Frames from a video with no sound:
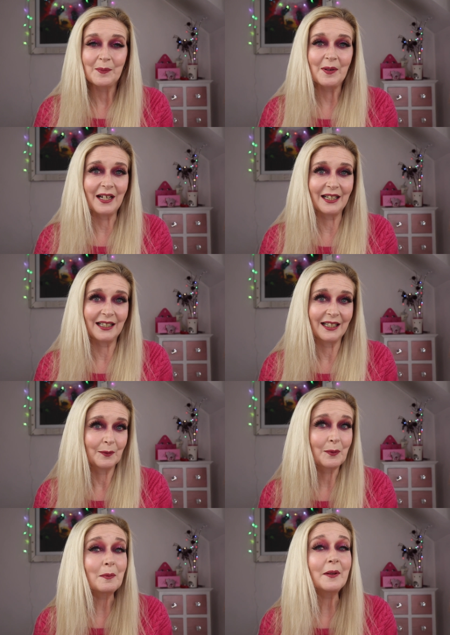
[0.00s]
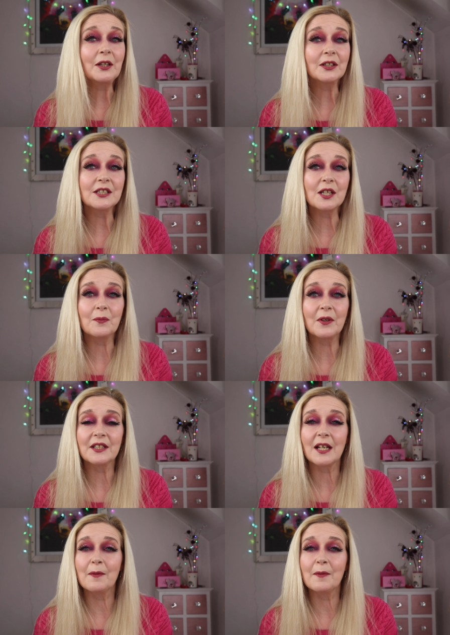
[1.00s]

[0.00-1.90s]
But probably could have done with